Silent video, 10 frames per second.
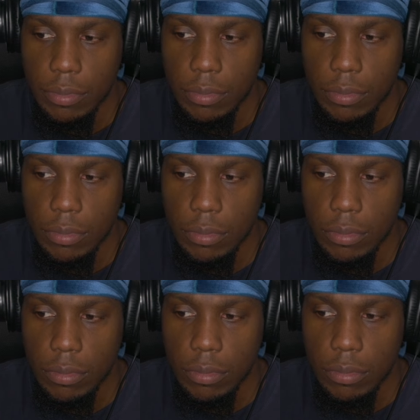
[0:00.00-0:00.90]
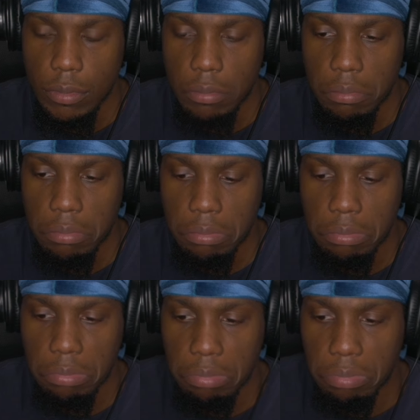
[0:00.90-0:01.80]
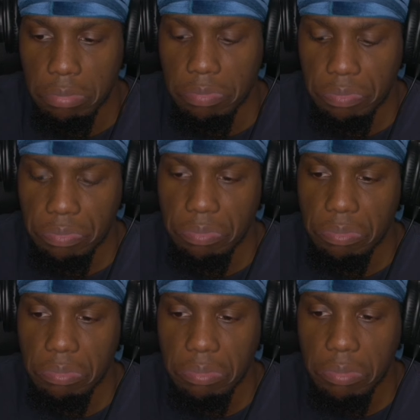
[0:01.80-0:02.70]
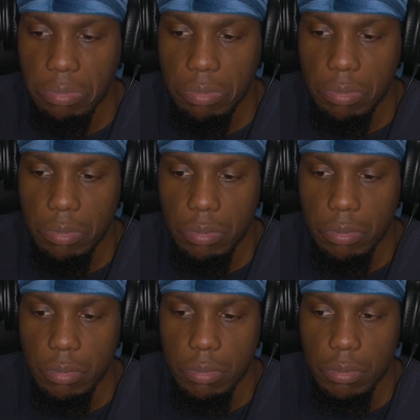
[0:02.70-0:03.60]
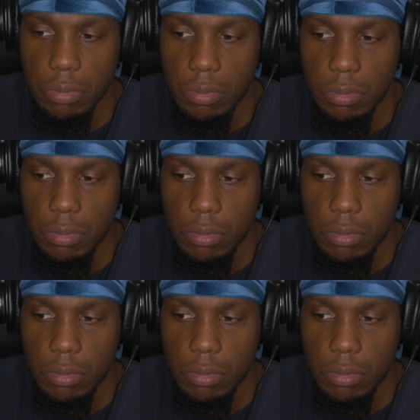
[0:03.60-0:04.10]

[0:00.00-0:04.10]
Nothing is said.